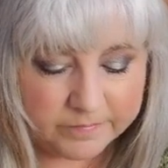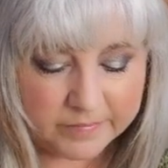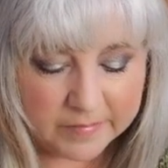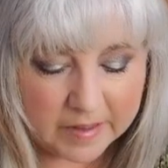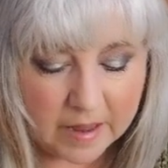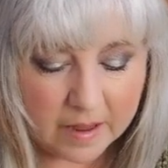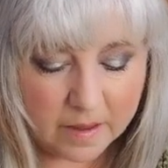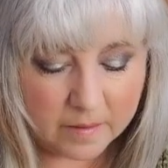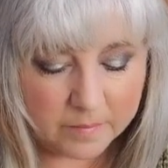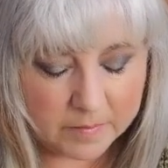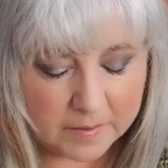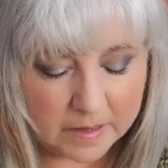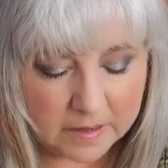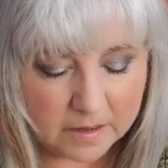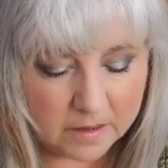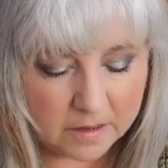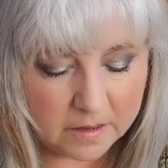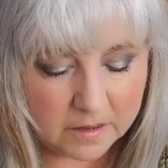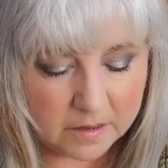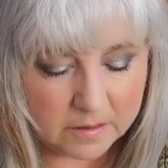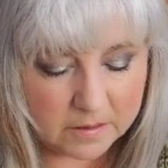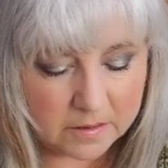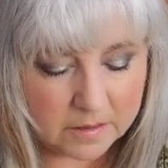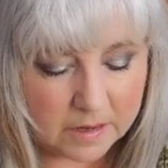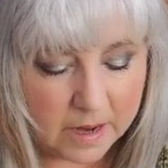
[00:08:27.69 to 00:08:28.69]
Yeah, and
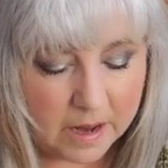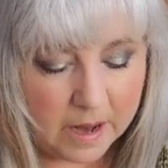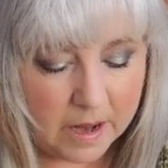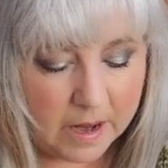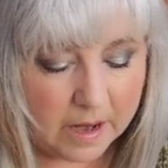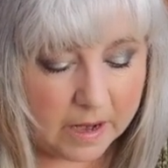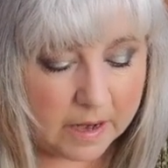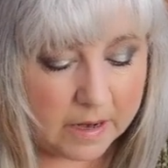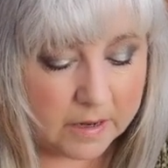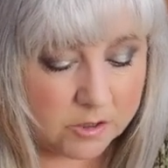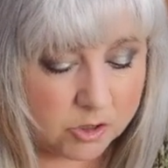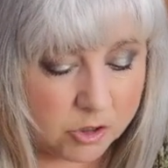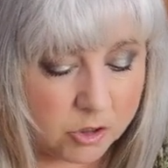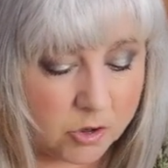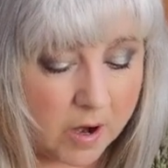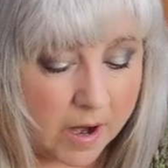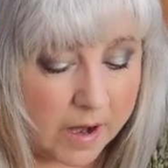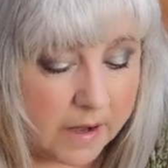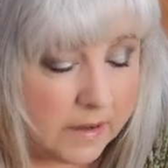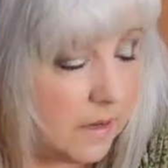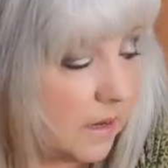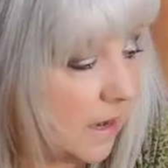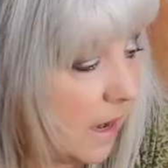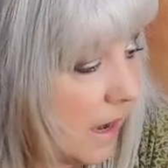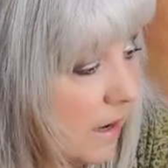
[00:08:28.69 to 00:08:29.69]
it's
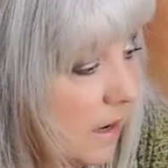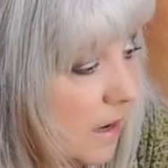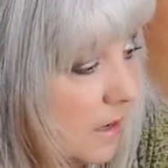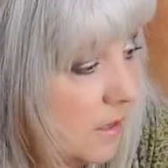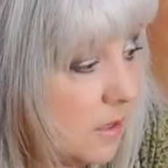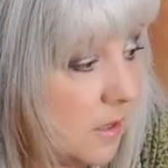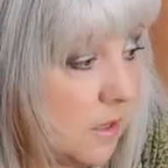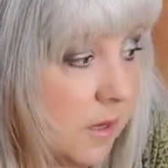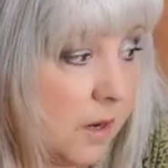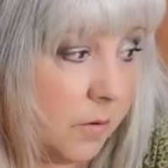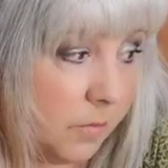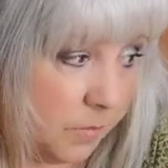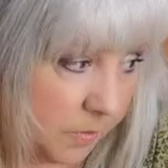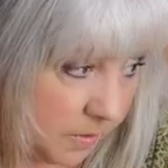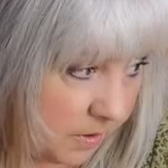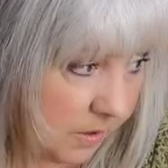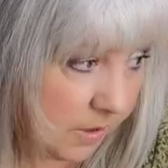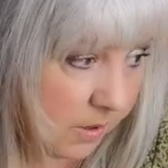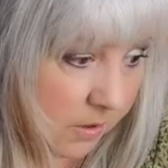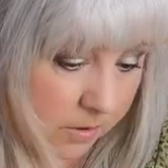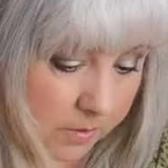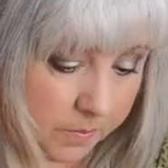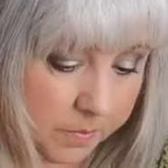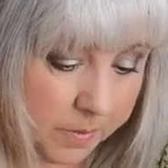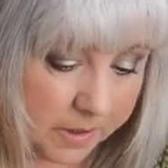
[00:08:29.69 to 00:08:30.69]
trying to get us a
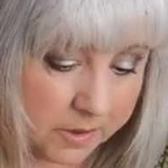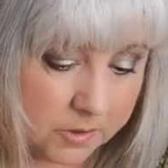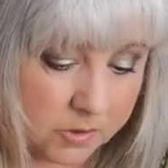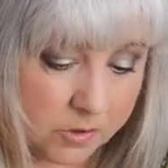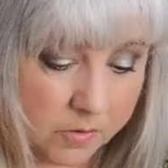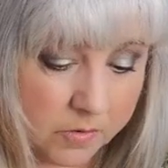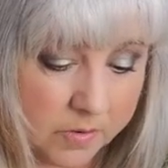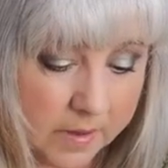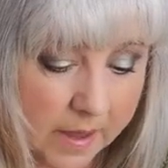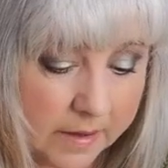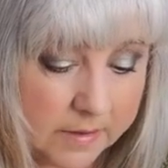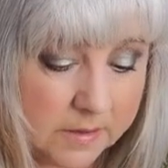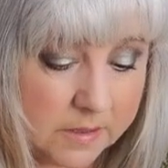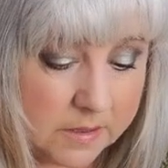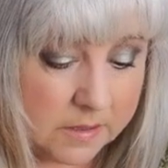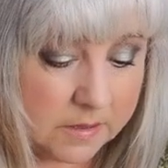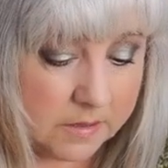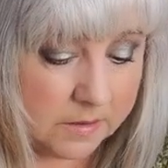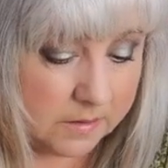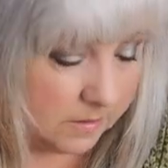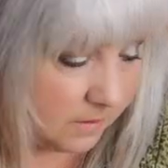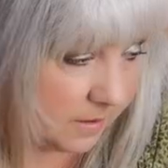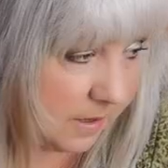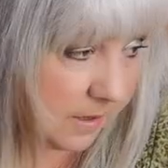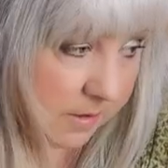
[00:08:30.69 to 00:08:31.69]
really good picture.
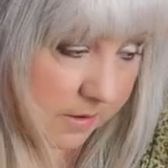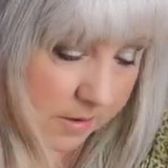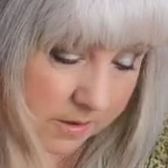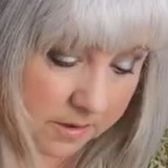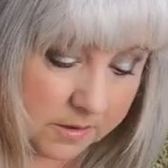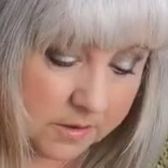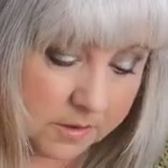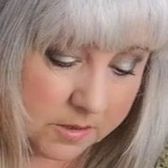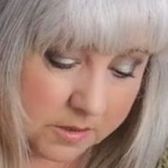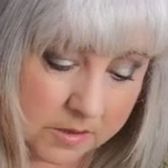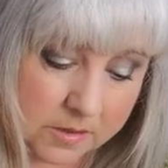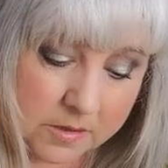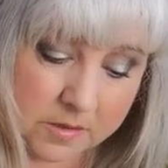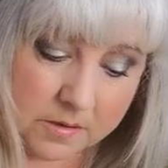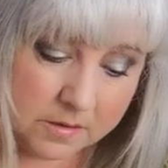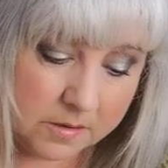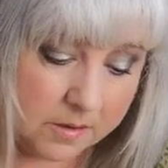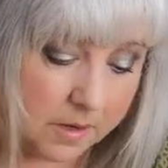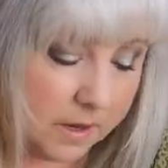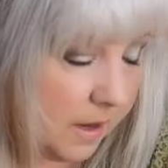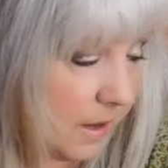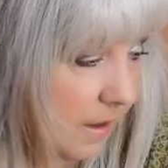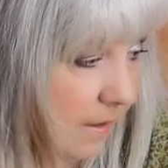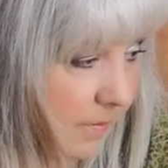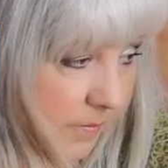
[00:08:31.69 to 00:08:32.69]
That's
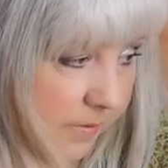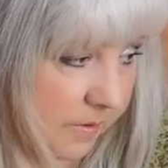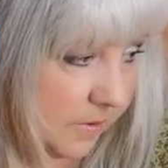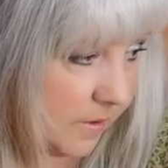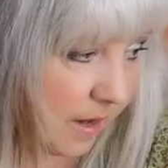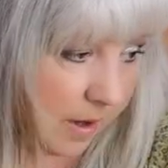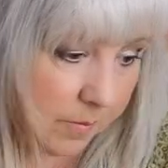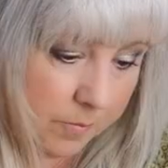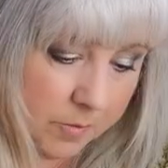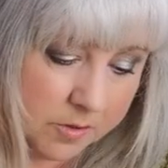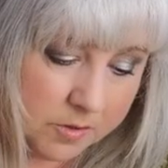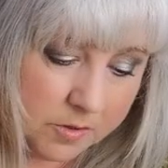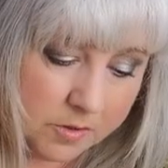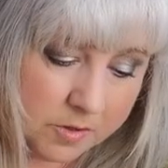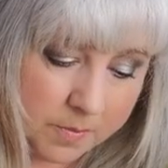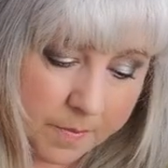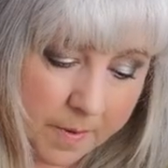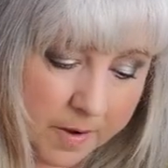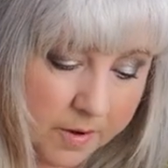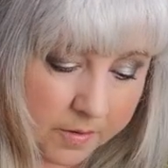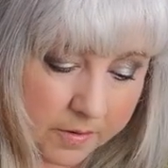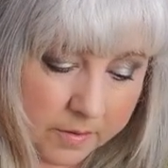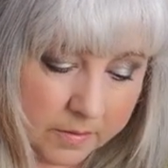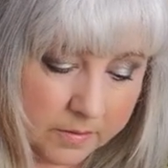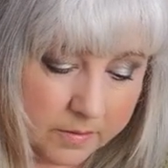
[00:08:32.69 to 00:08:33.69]
its. Cameras are
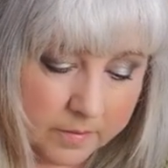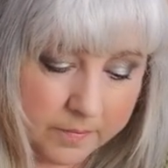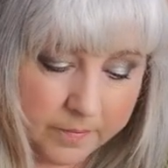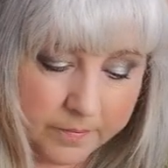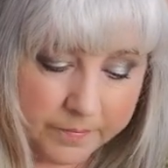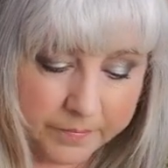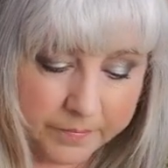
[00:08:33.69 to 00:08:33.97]
smart.